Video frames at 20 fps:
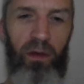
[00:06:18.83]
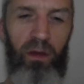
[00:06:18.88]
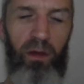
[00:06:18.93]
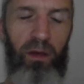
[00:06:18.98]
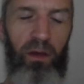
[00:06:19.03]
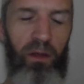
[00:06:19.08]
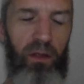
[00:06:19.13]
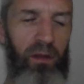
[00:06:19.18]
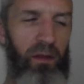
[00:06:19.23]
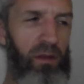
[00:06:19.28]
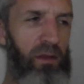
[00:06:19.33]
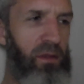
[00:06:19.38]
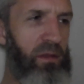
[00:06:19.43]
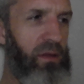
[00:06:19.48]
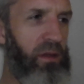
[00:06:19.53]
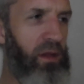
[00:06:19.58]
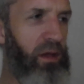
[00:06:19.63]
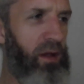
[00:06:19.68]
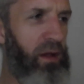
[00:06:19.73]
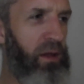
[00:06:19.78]
And
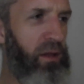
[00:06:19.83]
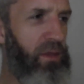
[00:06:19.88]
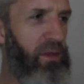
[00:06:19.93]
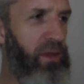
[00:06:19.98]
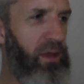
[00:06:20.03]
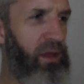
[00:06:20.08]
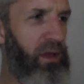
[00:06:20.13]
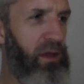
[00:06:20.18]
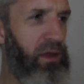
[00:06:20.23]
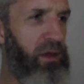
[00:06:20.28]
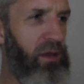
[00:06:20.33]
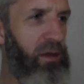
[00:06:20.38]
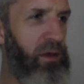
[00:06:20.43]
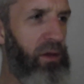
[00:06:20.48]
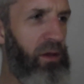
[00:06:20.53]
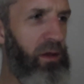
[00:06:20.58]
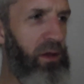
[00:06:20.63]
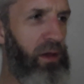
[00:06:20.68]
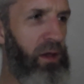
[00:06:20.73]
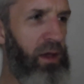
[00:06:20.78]
I think
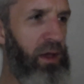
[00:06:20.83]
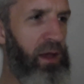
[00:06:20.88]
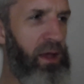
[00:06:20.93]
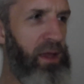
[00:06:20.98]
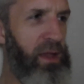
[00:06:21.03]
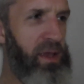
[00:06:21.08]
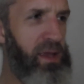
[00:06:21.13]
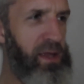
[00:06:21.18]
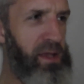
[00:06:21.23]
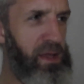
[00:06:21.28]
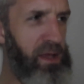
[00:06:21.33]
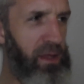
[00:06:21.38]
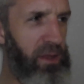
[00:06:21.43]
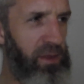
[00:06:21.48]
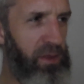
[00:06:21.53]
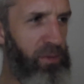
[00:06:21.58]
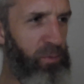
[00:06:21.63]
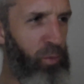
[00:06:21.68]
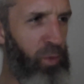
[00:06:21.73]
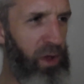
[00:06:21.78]

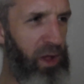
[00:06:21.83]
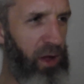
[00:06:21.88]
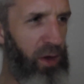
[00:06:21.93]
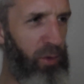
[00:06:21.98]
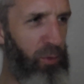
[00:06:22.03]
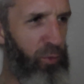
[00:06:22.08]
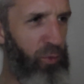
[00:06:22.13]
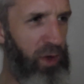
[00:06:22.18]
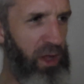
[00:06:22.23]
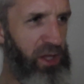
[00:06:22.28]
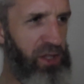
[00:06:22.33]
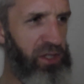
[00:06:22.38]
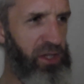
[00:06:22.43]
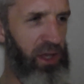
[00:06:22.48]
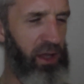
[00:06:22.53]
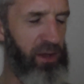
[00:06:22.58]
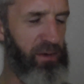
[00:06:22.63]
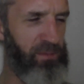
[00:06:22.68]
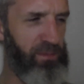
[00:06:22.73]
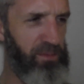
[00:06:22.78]
we are
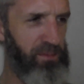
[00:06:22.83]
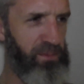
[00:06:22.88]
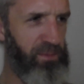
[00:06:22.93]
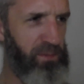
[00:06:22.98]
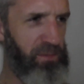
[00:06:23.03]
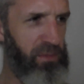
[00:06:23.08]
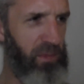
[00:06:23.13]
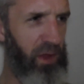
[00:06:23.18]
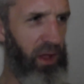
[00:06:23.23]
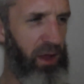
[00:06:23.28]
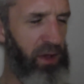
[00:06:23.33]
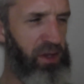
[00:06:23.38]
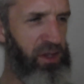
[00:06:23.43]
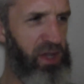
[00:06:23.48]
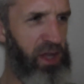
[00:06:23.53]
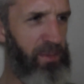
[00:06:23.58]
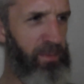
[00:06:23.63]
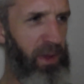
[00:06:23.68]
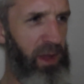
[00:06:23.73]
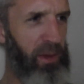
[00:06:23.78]
reaching a
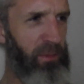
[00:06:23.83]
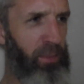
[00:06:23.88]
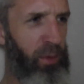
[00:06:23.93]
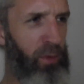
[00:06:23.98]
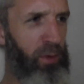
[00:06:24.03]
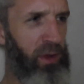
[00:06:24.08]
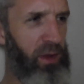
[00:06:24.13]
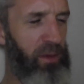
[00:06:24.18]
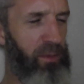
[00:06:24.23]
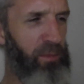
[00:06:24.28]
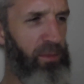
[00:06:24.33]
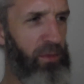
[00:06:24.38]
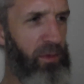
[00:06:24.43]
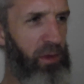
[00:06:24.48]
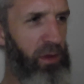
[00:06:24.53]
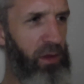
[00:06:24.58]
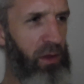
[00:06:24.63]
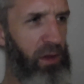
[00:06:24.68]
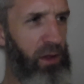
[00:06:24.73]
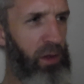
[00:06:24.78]
tipping point
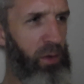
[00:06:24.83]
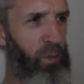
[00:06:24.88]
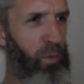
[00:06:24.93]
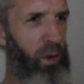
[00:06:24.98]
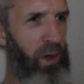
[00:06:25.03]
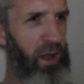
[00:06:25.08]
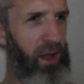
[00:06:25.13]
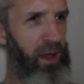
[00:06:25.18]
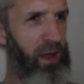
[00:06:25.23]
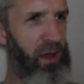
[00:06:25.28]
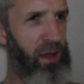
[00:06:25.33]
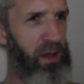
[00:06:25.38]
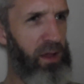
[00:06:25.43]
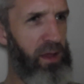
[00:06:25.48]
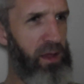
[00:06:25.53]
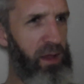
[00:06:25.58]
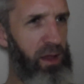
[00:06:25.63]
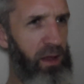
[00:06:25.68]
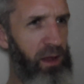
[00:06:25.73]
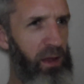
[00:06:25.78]
where
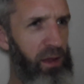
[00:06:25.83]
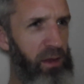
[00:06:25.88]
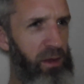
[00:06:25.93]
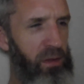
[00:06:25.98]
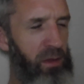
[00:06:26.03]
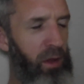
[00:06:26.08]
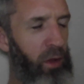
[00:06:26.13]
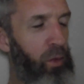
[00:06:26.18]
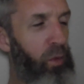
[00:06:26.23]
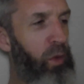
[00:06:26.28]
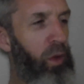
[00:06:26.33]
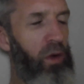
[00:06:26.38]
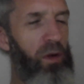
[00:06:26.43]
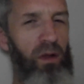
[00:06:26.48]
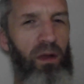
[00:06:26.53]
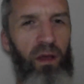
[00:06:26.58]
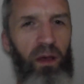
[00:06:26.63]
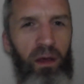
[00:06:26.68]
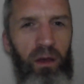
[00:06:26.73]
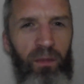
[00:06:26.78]
no
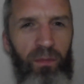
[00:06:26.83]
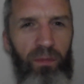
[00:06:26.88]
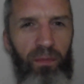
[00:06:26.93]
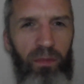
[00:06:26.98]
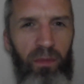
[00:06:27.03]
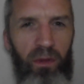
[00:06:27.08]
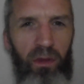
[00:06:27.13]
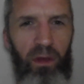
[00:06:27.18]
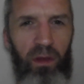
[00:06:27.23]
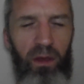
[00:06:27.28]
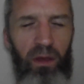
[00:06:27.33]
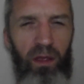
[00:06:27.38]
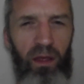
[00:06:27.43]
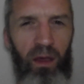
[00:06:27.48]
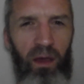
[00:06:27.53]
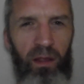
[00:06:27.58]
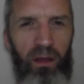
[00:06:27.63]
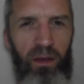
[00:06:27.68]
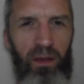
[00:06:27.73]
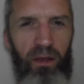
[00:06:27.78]
longer
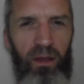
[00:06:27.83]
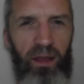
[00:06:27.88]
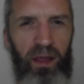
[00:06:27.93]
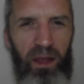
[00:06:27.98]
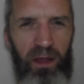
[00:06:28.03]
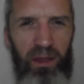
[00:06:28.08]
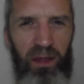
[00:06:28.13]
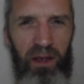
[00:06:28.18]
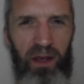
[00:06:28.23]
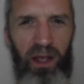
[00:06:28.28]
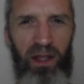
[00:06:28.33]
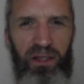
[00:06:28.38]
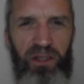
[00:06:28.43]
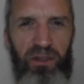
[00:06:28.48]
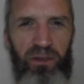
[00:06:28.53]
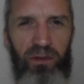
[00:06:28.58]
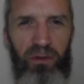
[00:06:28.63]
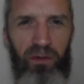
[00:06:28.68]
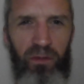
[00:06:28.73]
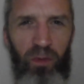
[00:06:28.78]
can
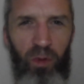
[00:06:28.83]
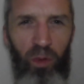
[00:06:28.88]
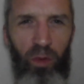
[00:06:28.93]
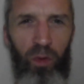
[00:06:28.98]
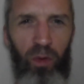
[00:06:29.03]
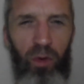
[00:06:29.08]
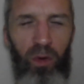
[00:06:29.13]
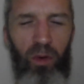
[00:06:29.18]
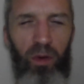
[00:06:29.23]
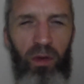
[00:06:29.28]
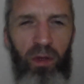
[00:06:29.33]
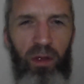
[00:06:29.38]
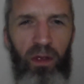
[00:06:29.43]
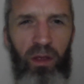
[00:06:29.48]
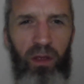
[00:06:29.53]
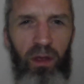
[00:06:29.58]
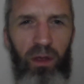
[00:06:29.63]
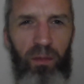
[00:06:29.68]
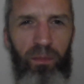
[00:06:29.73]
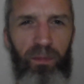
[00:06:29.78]
international law
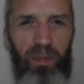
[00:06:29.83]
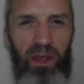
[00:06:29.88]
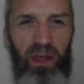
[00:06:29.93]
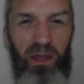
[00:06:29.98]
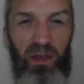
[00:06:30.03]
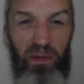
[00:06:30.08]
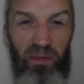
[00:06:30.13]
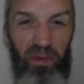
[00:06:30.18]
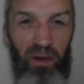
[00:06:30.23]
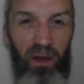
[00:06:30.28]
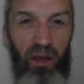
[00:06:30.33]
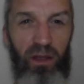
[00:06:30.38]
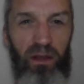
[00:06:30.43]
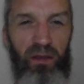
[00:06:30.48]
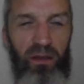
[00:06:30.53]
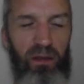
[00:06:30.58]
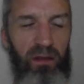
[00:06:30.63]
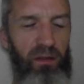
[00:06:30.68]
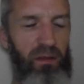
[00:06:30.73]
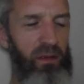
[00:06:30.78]
be
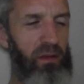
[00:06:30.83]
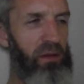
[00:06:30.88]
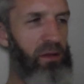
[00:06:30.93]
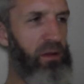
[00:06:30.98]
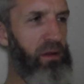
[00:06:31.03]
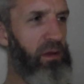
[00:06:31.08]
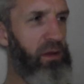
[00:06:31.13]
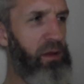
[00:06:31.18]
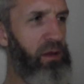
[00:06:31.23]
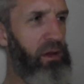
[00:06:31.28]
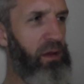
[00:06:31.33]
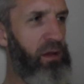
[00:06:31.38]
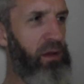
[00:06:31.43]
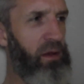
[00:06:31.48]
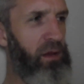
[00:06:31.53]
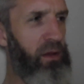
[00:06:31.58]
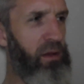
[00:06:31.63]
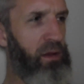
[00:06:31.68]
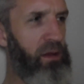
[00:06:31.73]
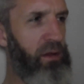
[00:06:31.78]
defied,
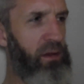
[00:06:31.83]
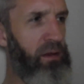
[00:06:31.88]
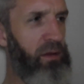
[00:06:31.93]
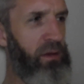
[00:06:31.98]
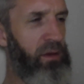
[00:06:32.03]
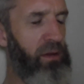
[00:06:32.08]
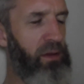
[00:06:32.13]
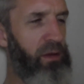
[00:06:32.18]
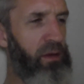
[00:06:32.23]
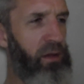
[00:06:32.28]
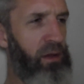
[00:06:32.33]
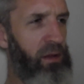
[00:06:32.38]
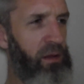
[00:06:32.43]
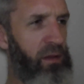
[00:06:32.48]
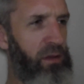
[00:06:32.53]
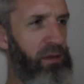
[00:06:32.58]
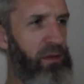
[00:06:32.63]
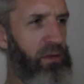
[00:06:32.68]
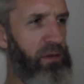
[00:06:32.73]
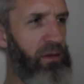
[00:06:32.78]

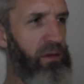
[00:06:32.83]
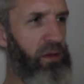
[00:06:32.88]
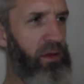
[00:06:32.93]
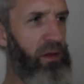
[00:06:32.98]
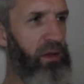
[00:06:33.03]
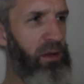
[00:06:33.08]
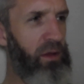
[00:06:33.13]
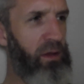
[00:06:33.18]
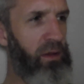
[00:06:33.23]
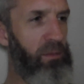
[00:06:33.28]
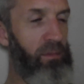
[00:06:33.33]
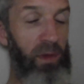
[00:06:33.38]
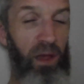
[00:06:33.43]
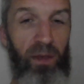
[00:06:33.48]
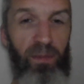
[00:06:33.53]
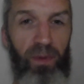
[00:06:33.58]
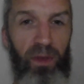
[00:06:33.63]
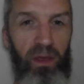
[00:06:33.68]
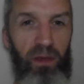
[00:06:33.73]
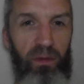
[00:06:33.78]
and
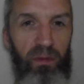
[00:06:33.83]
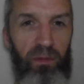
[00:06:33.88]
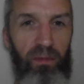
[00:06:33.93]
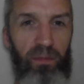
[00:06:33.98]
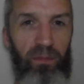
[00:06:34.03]
maybe